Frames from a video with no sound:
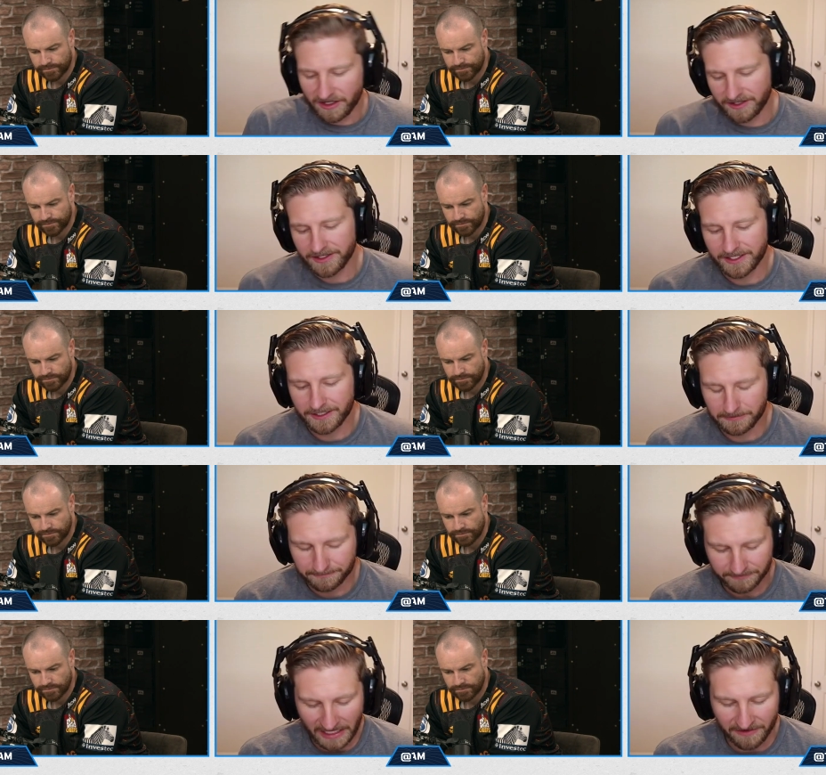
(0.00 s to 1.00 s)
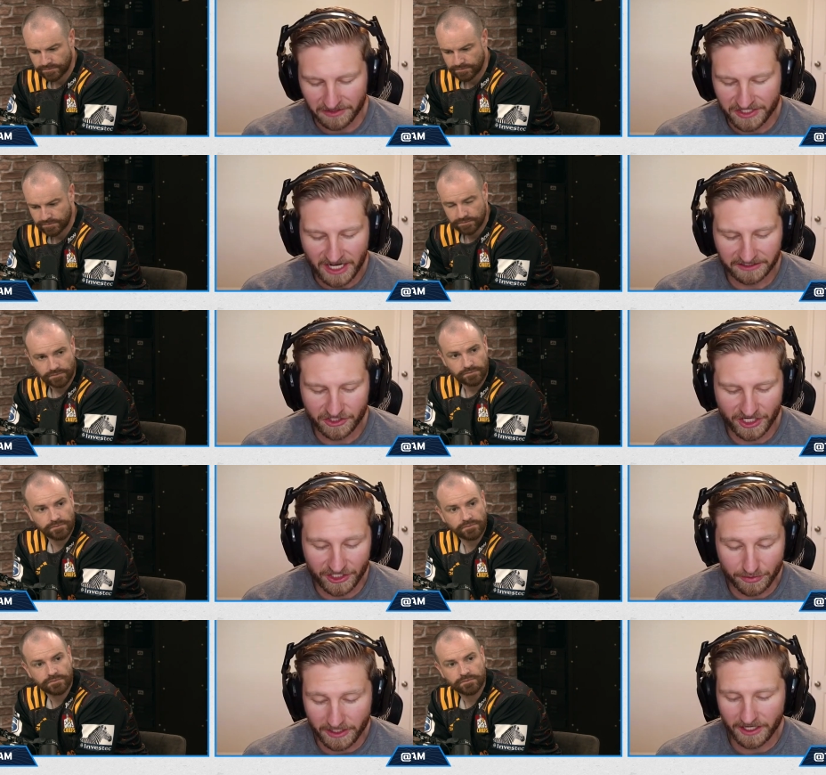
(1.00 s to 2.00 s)
Speaker 1: on um, NFL Stock
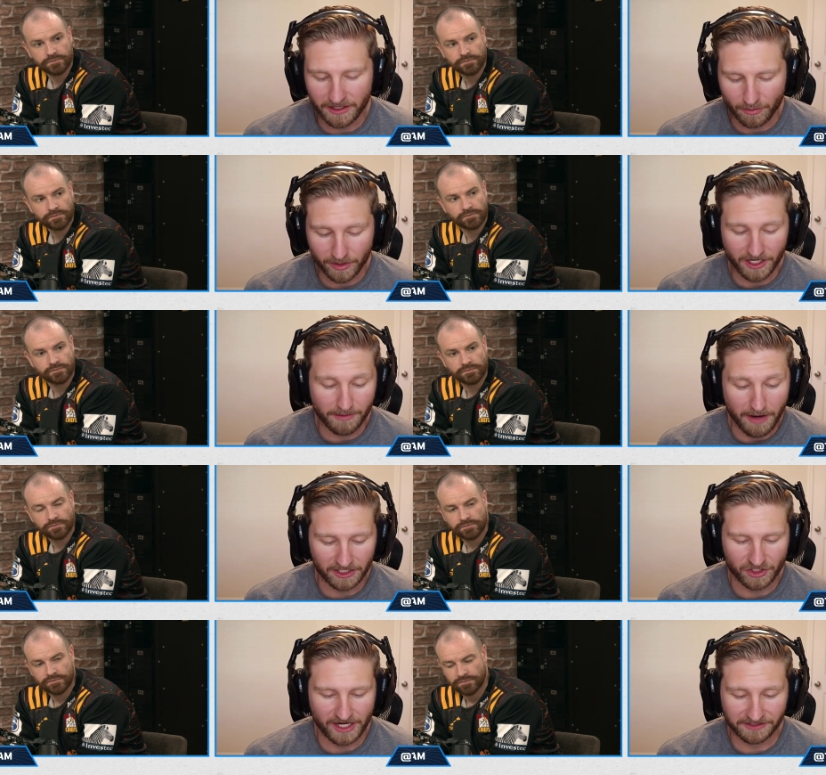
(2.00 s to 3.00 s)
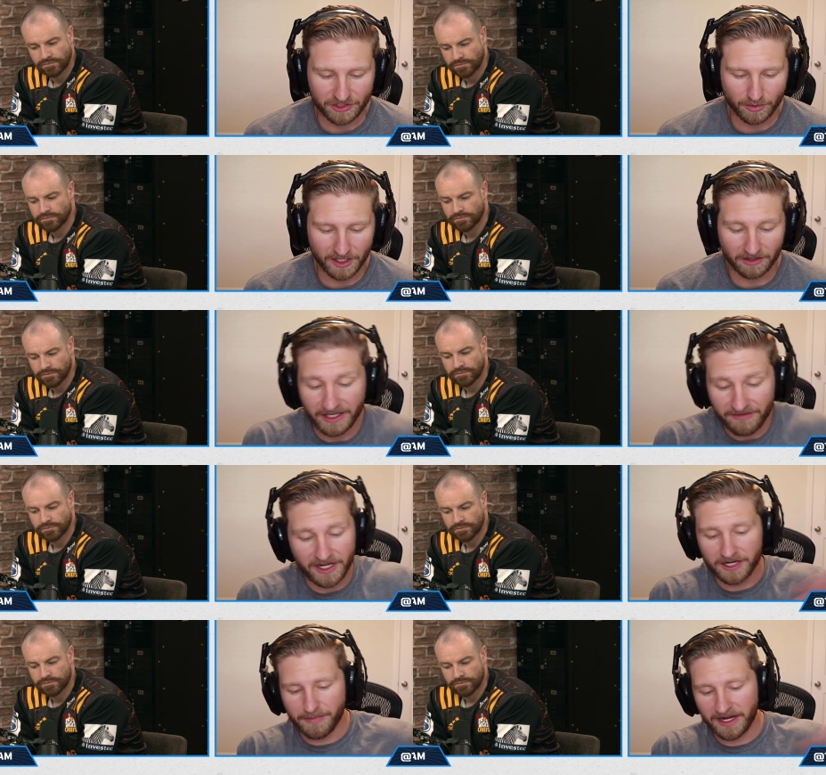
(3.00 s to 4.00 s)
Exchange. We did it. We did a mock draft as well, even
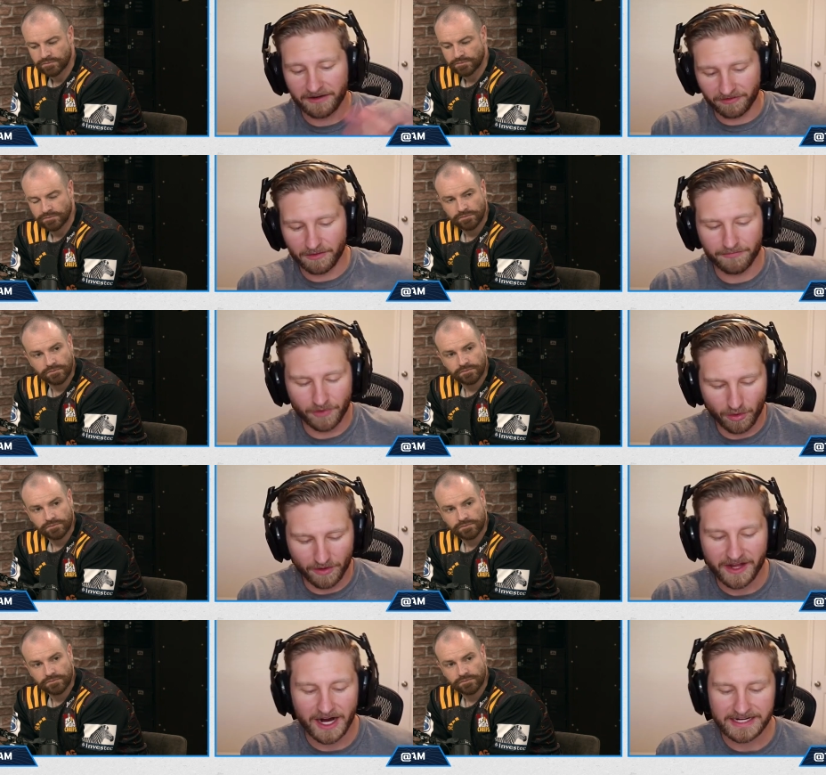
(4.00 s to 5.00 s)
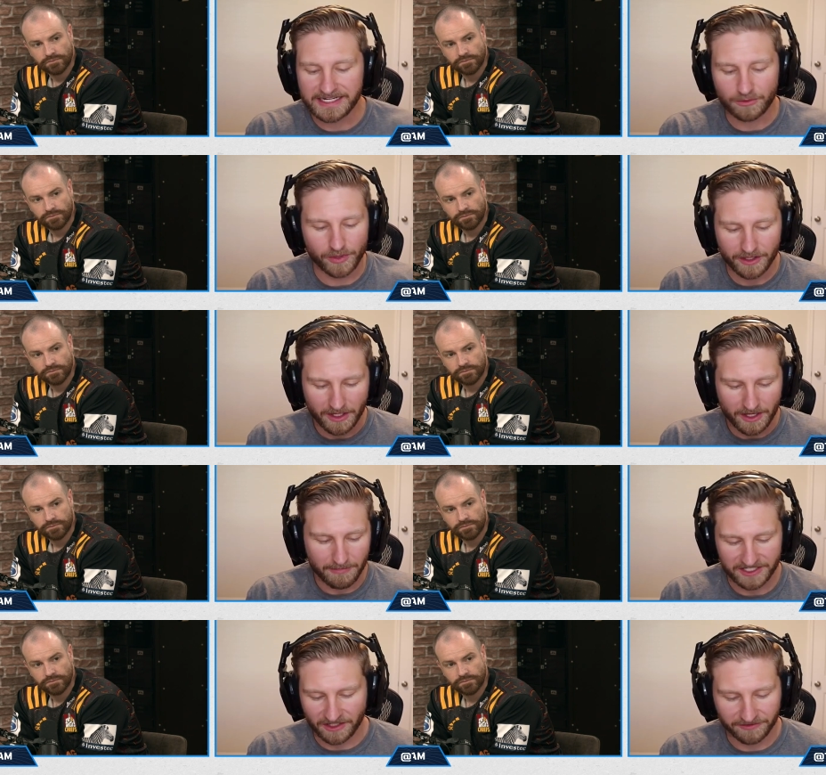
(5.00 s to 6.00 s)
independent from the one that I did. We
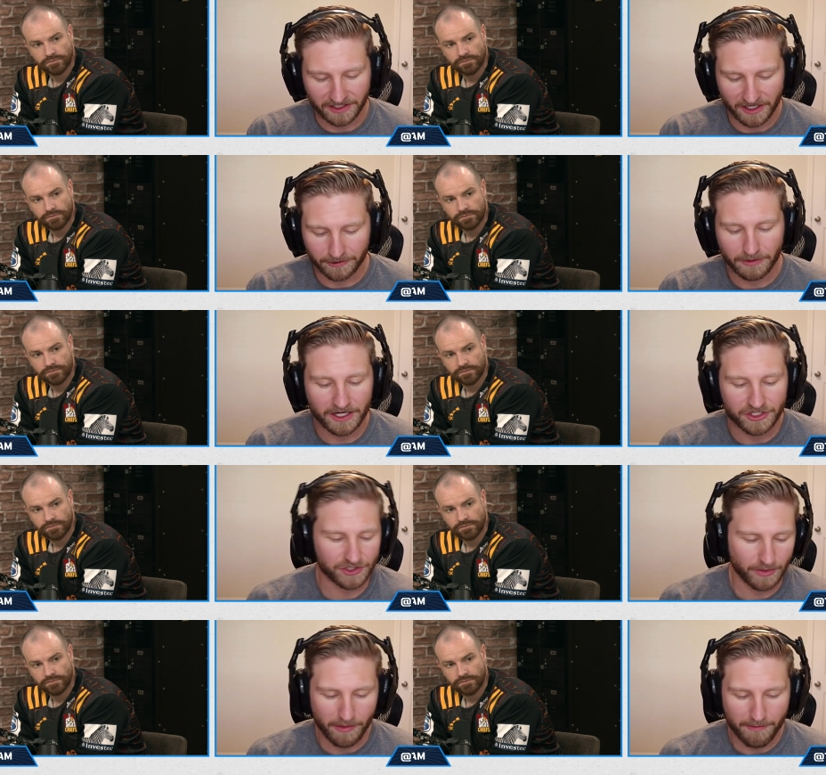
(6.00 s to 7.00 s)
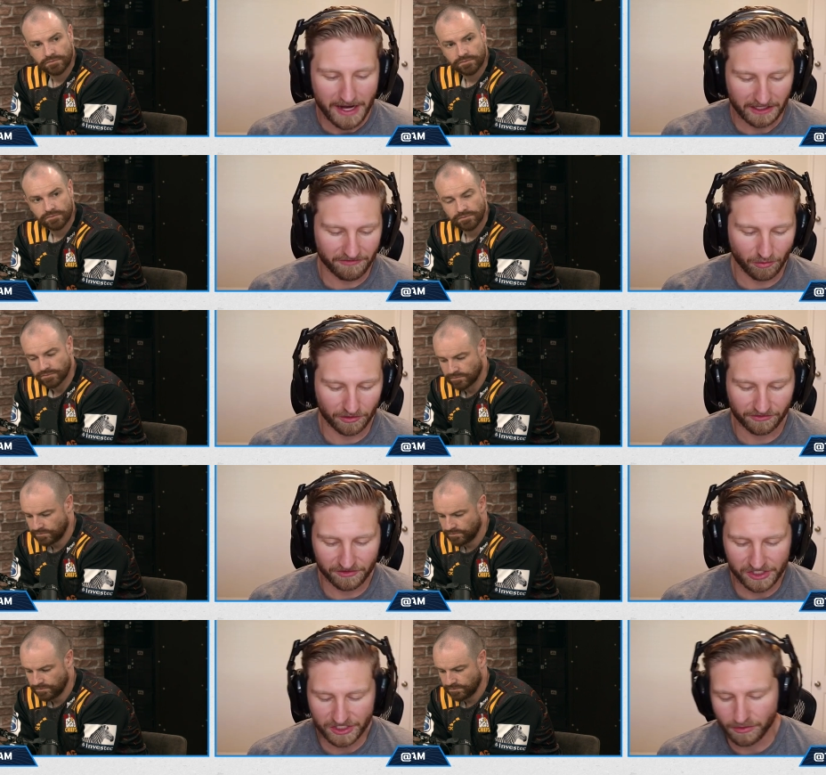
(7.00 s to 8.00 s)
myself and Connor Rogers, we went back and forth
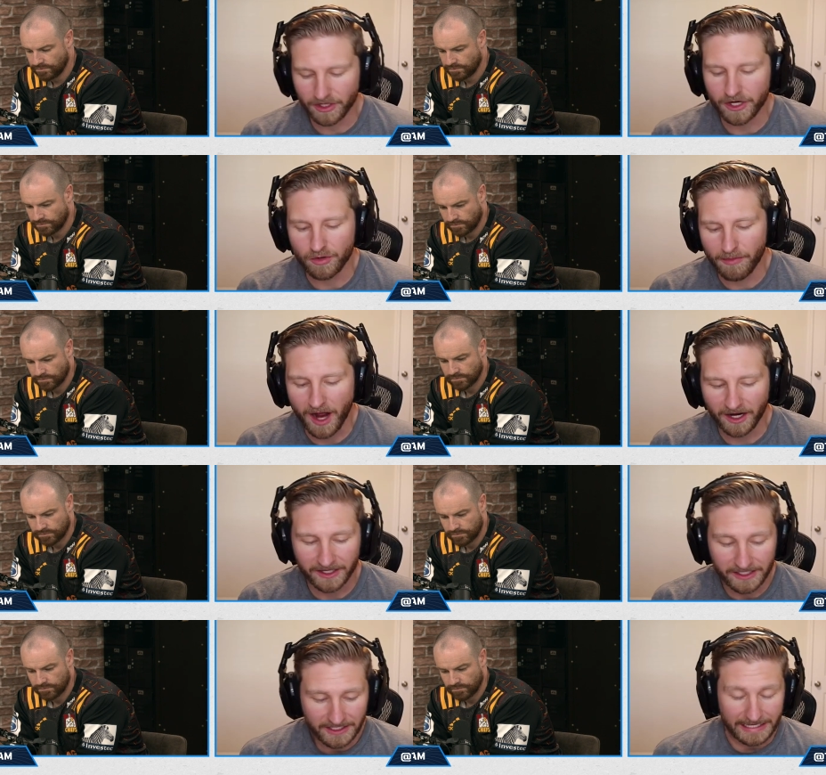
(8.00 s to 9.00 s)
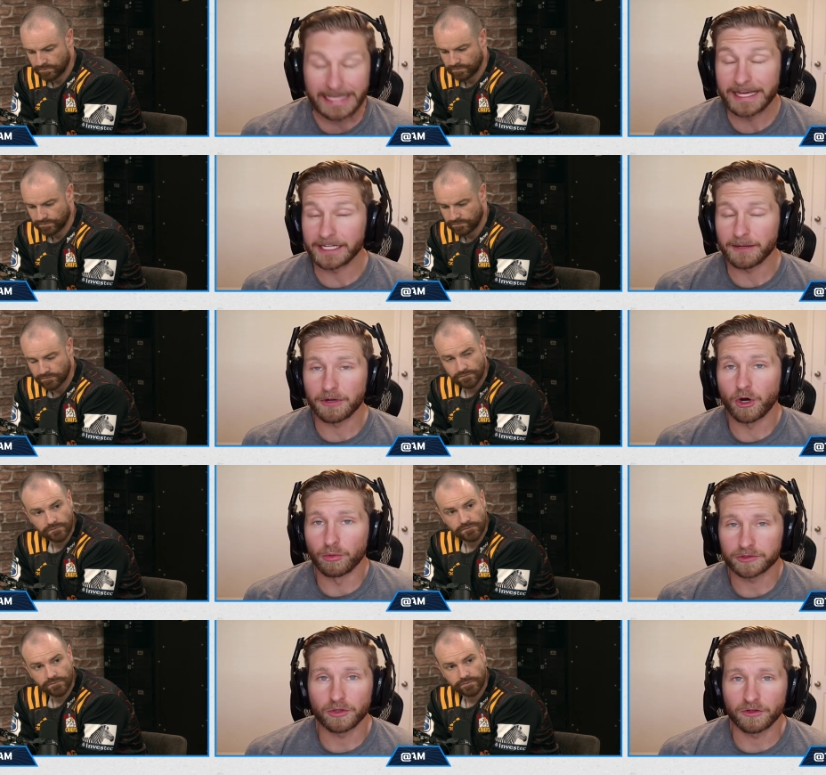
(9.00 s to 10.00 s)
just doing a new mock. He ended up going
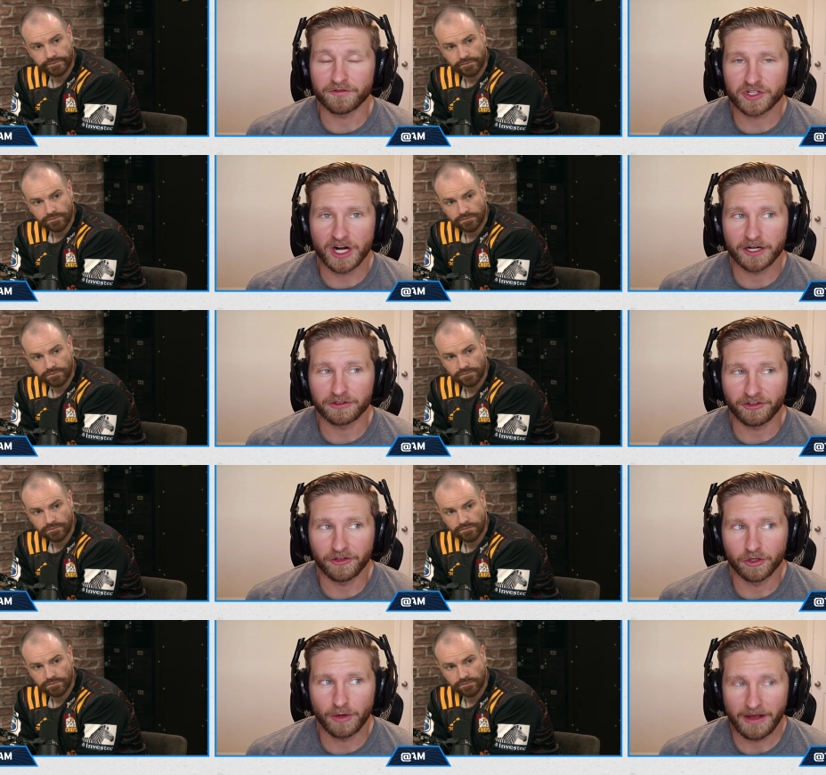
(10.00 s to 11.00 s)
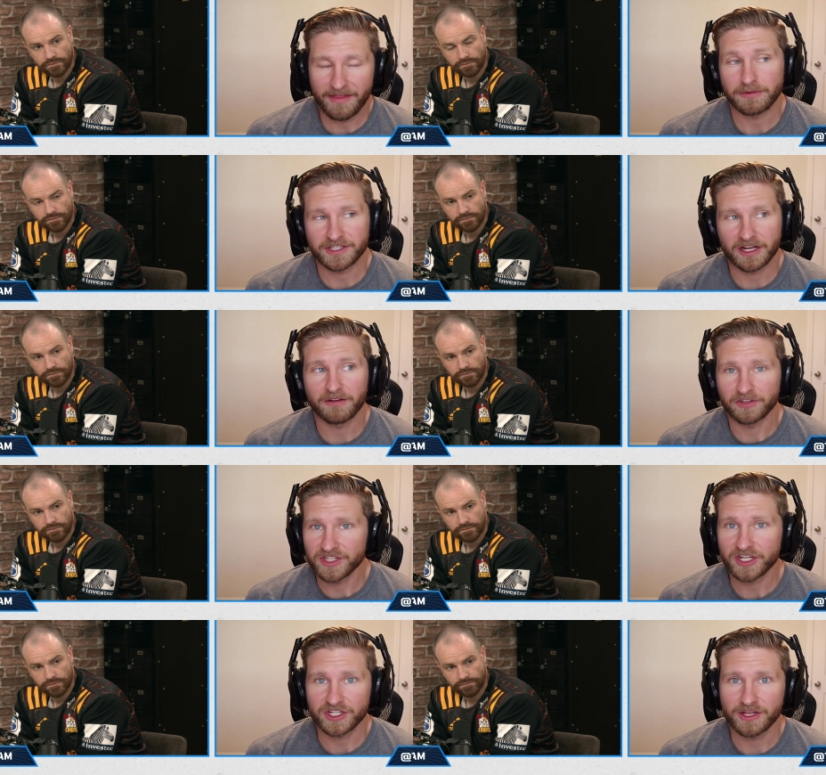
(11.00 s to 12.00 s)
with Olu Fashanu at two, and that was the
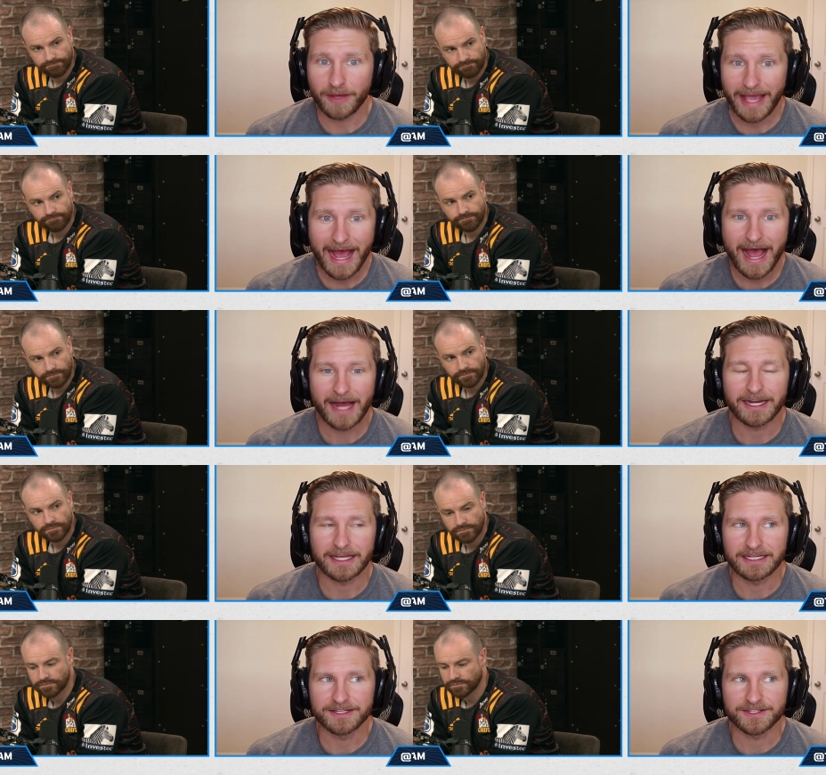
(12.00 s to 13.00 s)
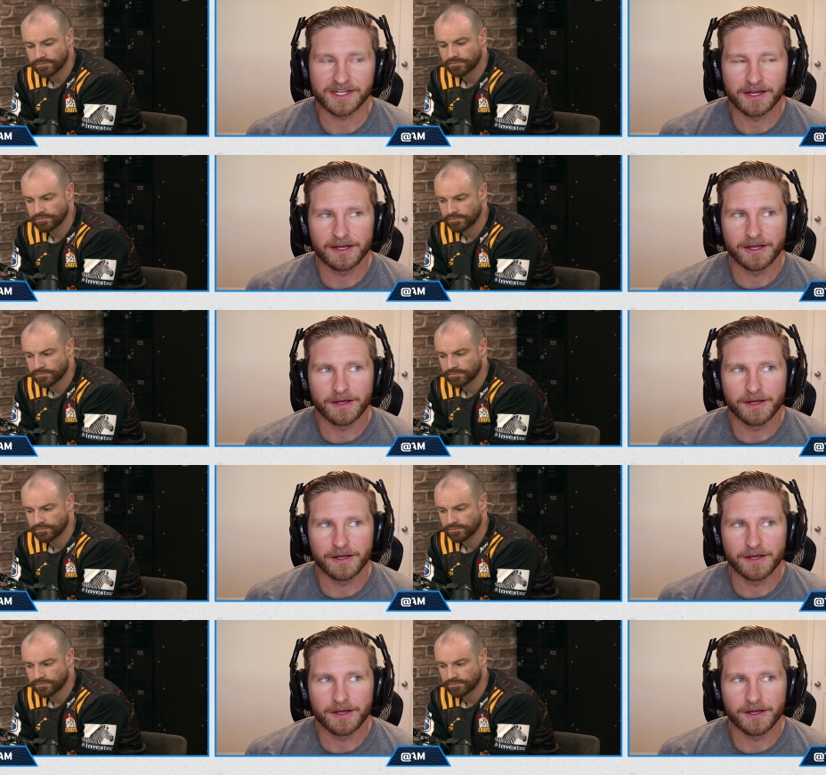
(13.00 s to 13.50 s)
conversation that we had. Is